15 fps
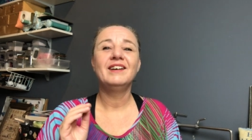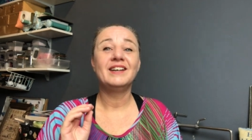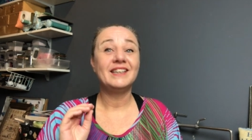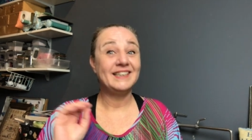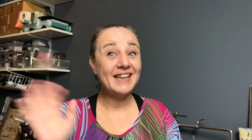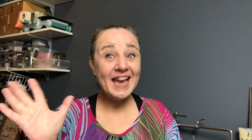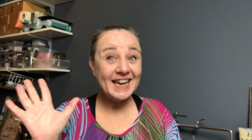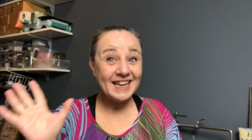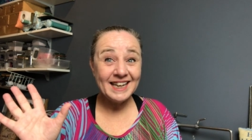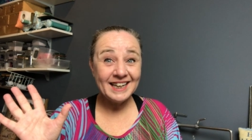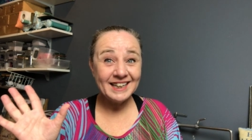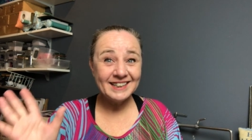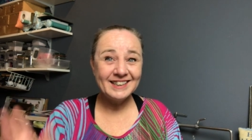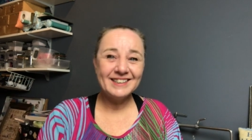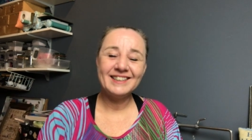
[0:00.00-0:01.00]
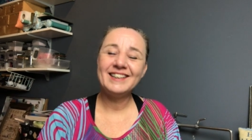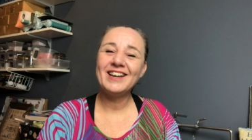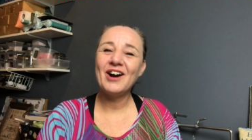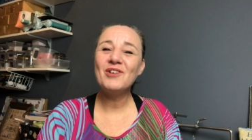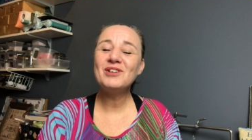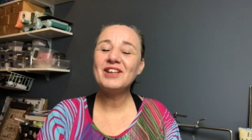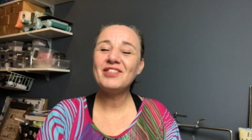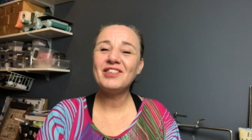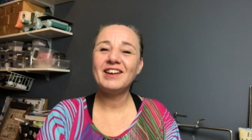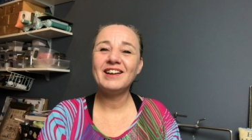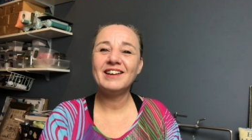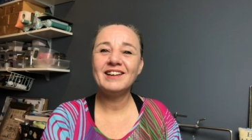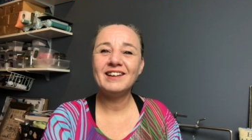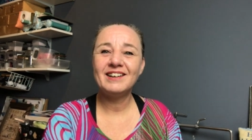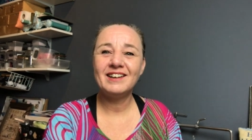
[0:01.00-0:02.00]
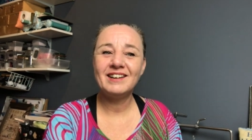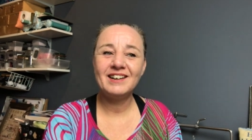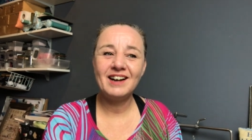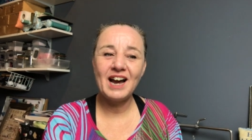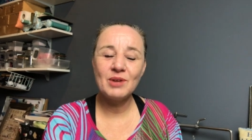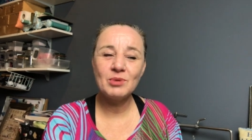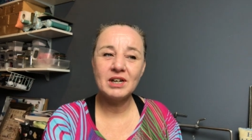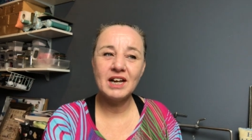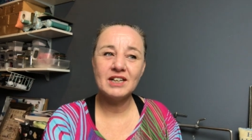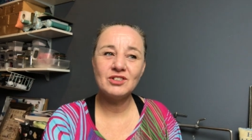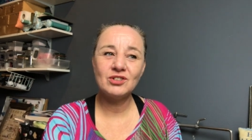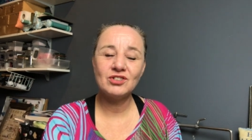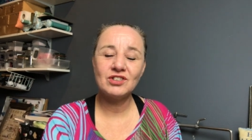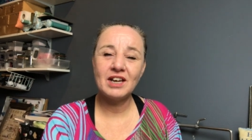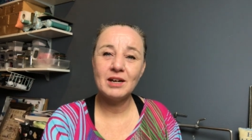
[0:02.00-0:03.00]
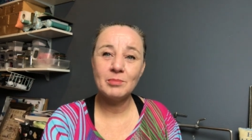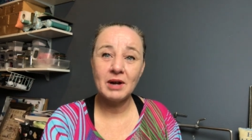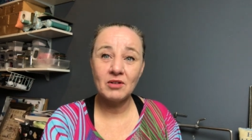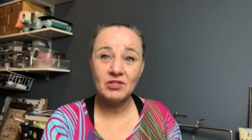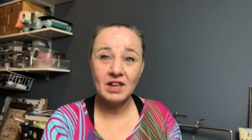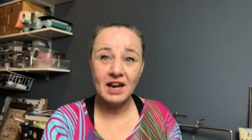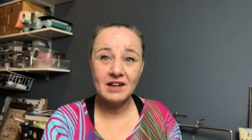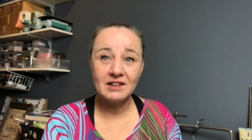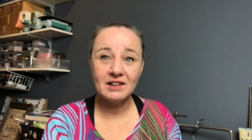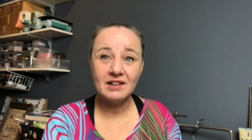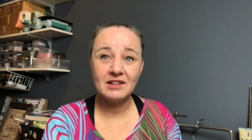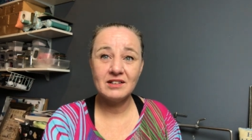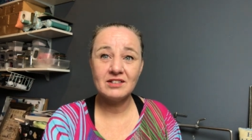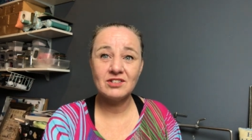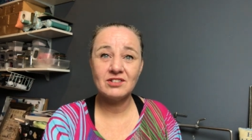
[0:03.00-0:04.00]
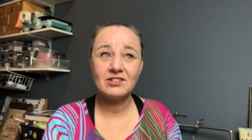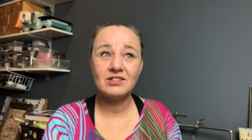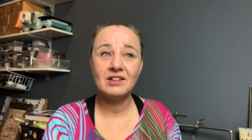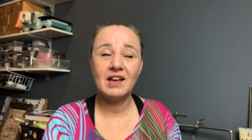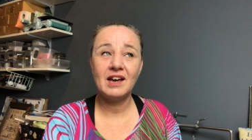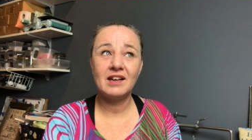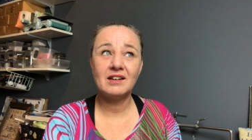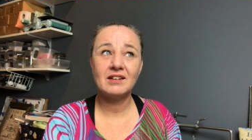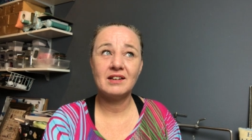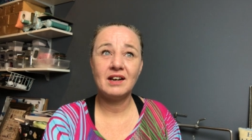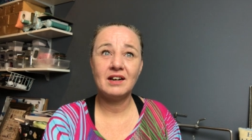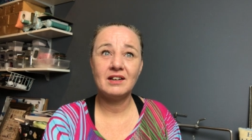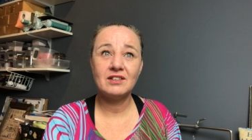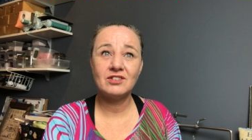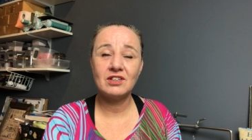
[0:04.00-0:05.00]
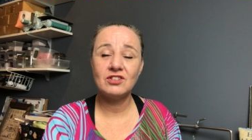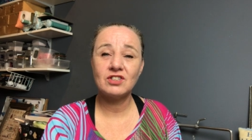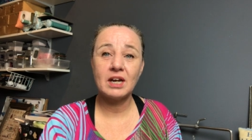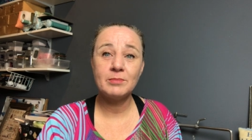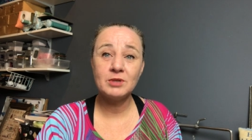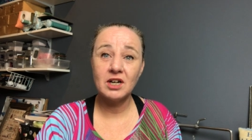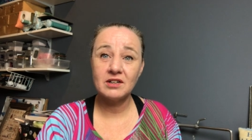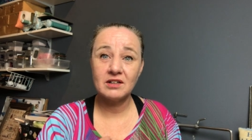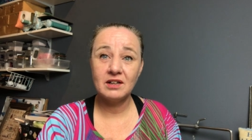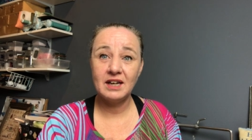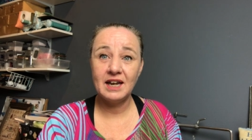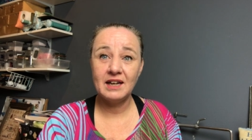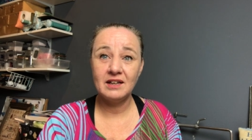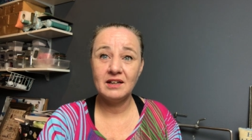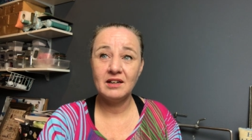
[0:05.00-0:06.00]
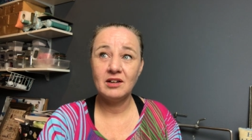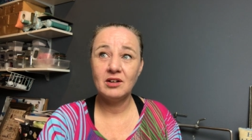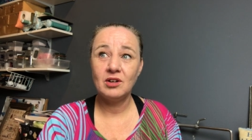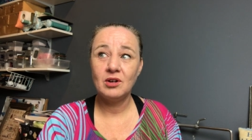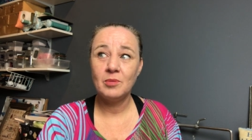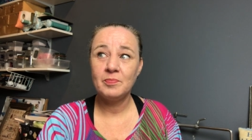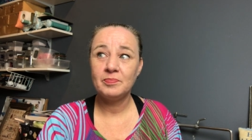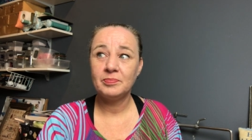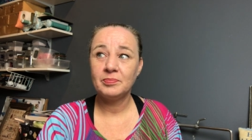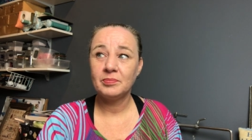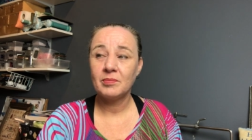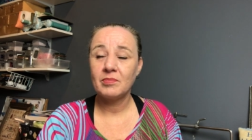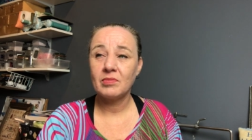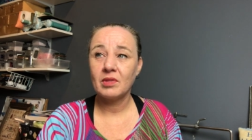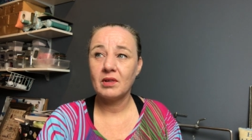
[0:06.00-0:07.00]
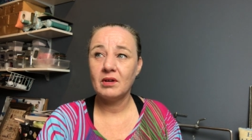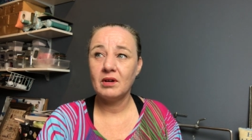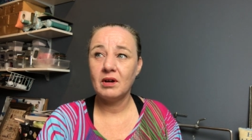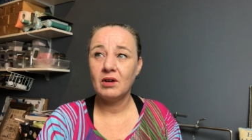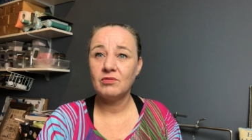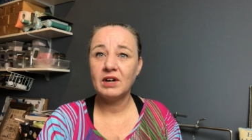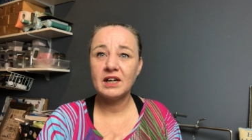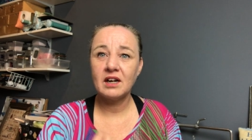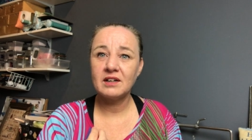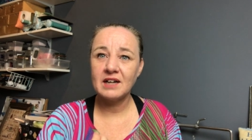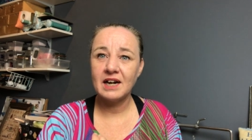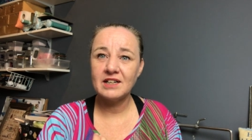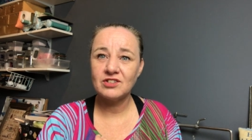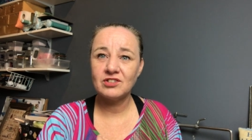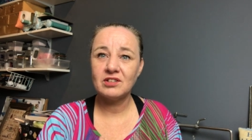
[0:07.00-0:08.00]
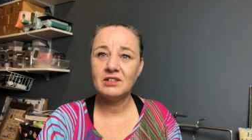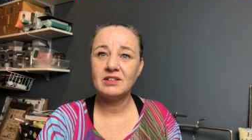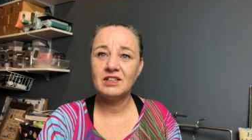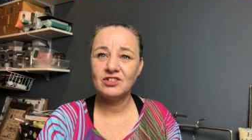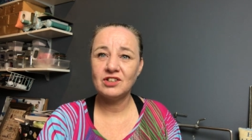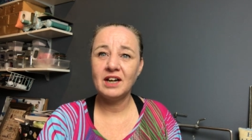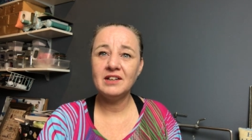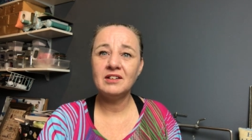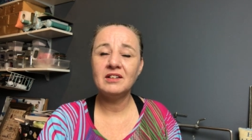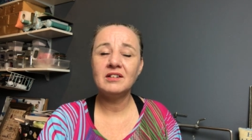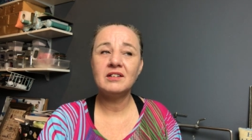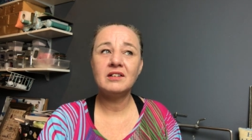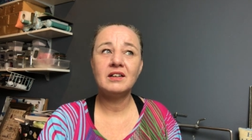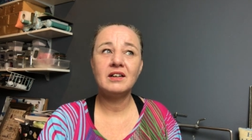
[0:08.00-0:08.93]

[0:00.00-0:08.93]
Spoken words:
Yay! The only thing I would like to say about that is that since I'm not a recognized designer,